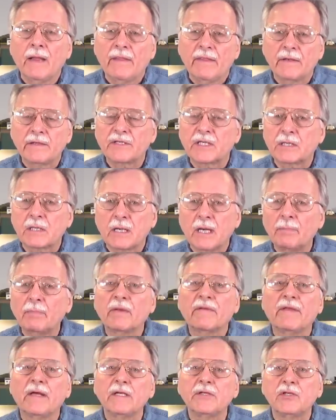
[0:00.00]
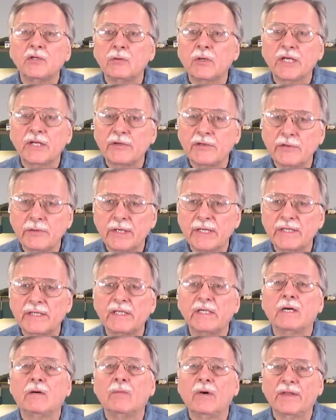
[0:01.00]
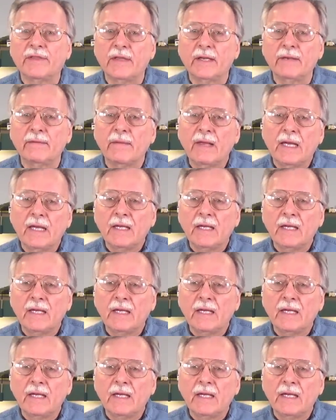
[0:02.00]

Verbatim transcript: there's a couple of things you can do to deal with it.